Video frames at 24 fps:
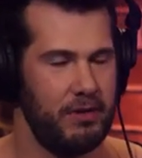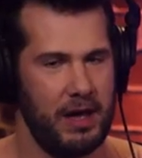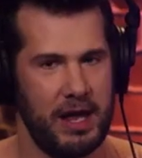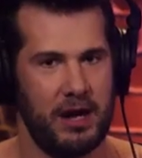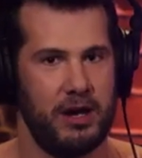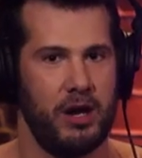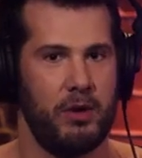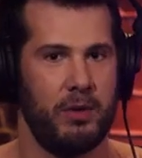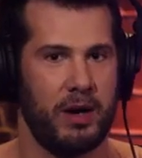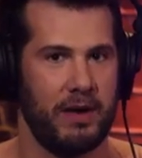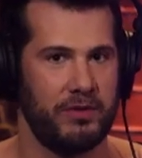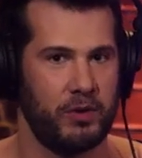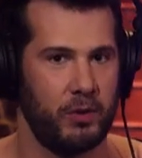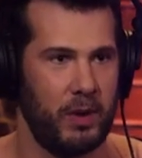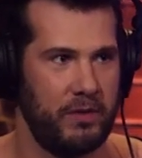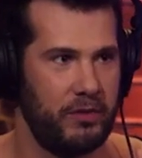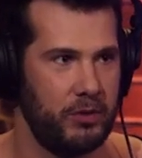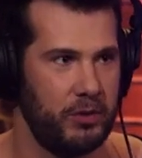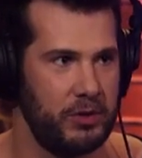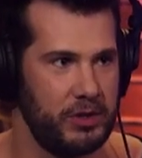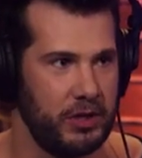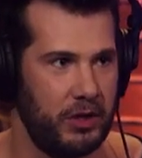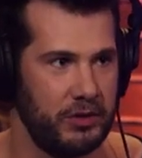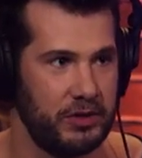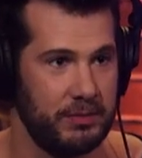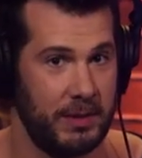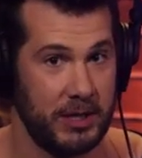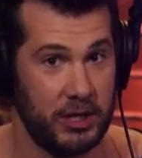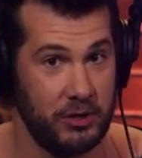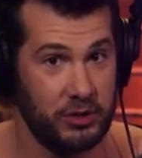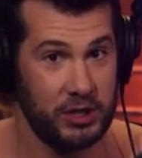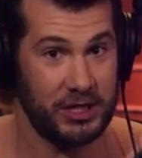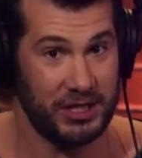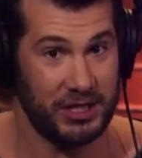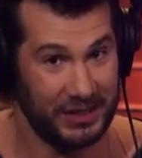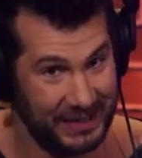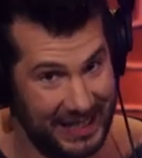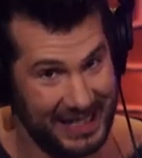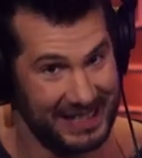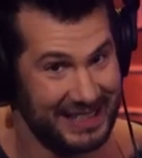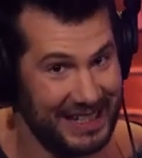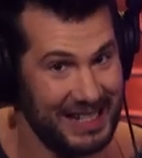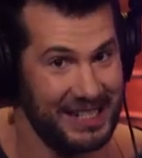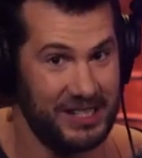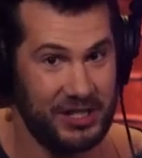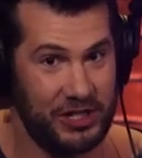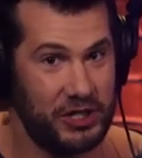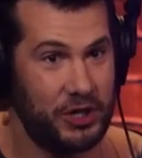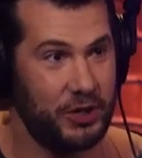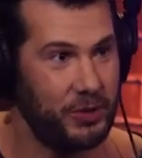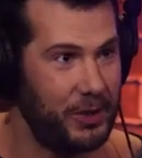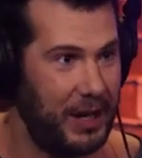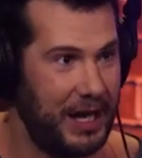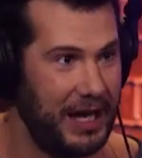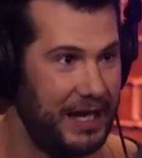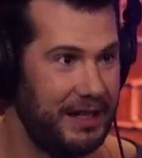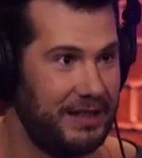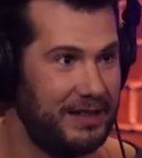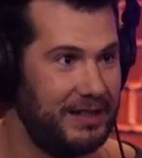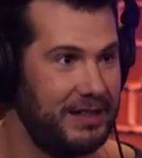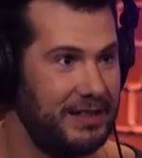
I don't know. We're going to have to wait for the results. I'm like, you just listened to it.